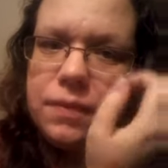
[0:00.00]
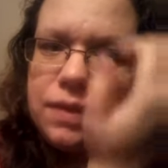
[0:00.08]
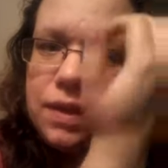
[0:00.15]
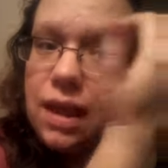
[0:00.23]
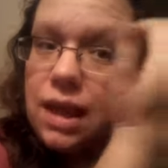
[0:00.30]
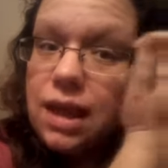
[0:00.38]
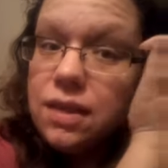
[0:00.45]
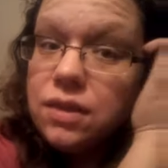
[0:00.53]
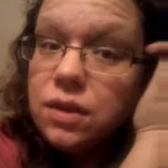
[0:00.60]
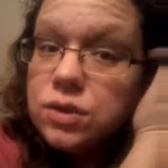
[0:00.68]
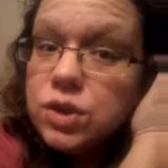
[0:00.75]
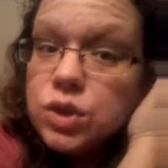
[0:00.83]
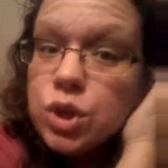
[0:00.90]
And
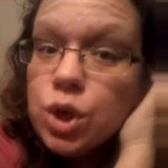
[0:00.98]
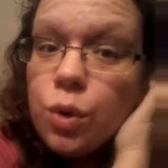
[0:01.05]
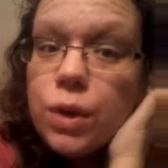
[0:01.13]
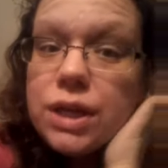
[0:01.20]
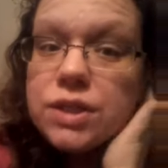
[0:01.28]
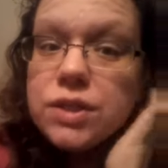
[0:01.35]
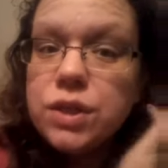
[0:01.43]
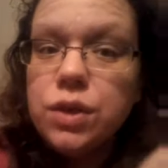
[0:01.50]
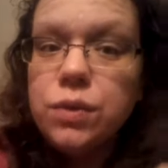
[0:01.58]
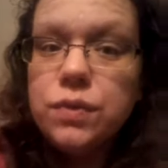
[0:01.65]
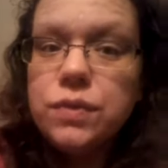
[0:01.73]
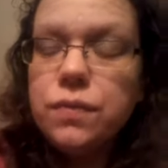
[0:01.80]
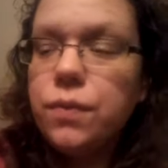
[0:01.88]
there's no
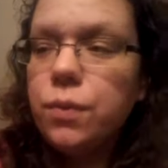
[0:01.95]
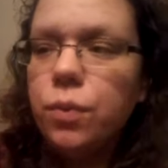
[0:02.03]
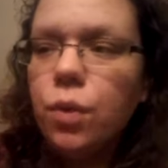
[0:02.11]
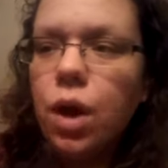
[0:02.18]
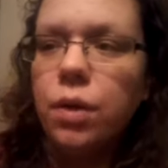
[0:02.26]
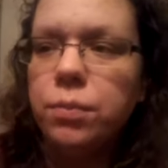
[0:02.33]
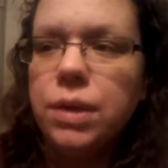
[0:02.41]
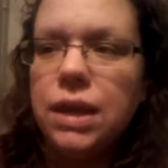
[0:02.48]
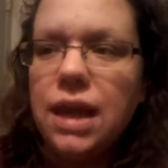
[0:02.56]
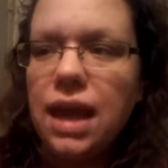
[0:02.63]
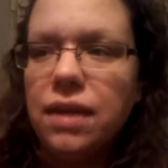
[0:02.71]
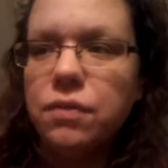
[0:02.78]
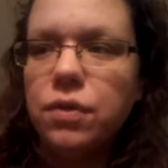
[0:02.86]
excuse for wrong behavior.